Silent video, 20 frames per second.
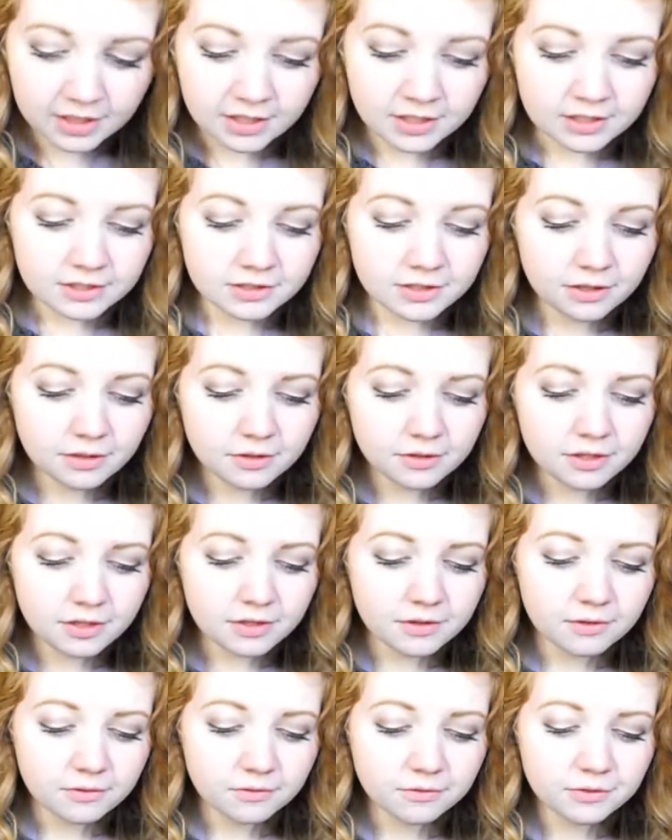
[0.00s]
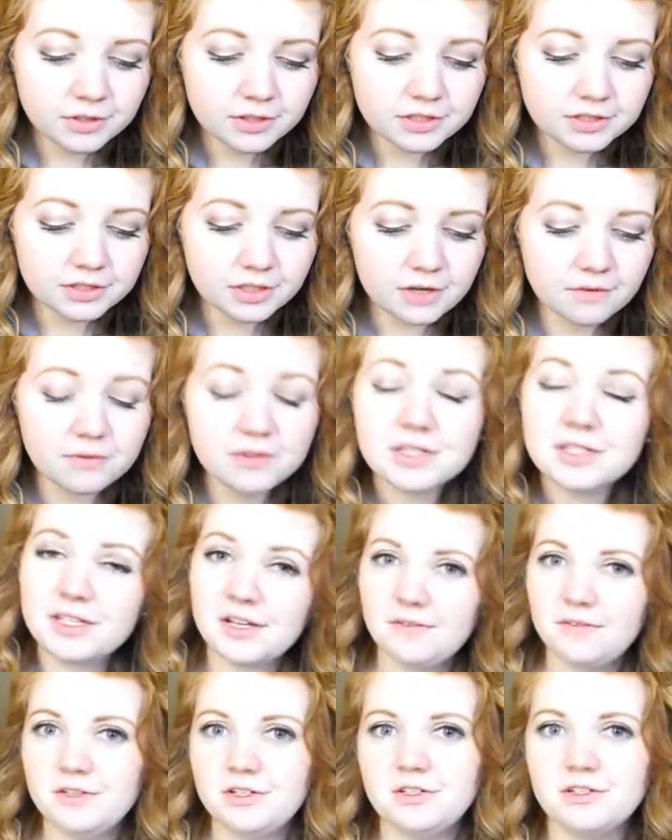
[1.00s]
so we're going to start off with a
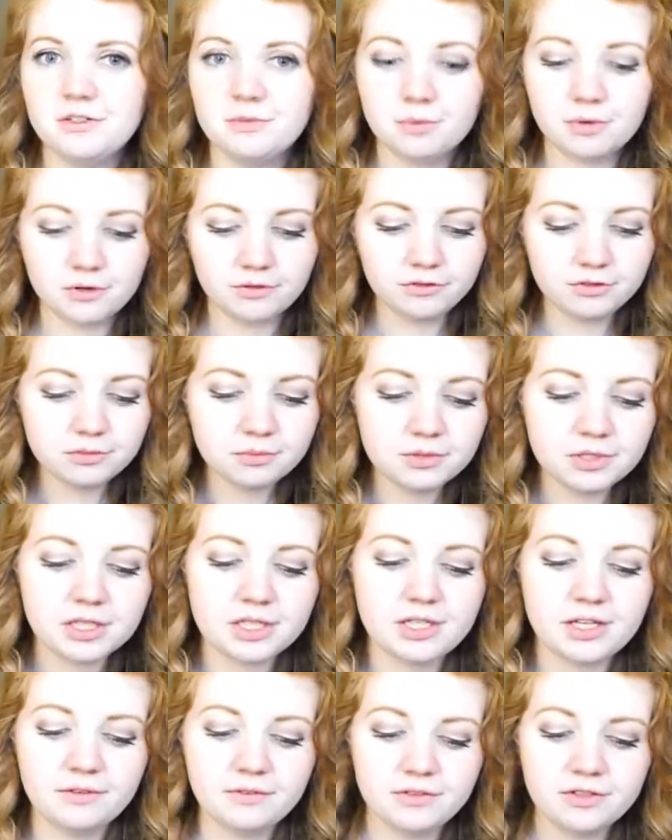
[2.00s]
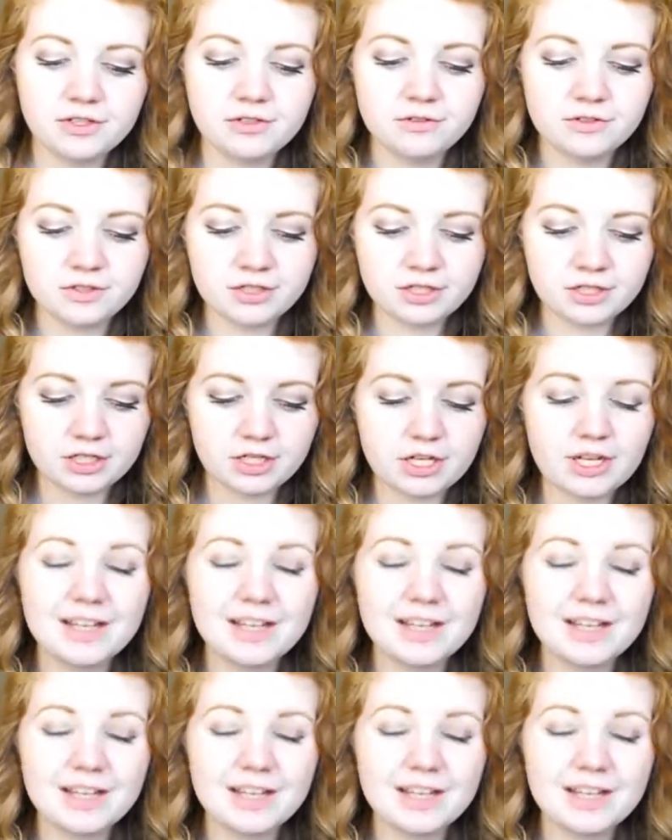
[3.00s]
definition of perfume, and the definition,